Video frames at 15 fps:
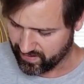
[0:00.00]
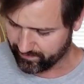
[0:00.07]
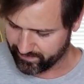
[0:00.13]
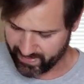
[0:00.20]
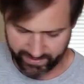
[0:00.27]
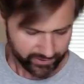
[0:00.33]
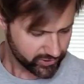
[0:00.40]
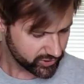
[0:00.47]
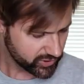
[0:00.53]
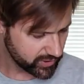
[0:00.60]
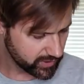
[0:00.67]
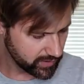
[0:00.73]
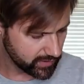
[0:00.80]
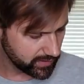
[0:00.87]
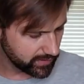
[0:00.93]
I'm not
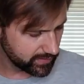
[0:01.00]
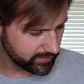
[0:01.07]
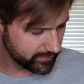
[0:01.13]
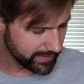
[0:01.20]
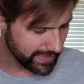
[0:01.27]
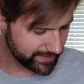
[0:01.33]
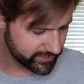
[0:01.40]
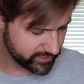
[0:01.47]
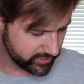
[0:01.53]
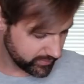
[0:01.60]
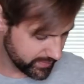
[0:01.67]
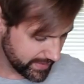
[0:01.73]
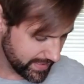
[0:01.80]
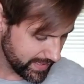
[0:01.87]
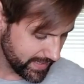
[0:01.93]
sure, we got
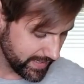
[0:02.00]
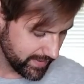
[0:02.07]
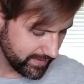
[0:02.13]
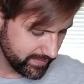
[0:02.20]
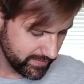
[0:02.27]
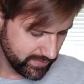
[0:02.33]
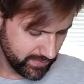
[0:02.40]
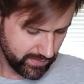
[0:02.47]
two there,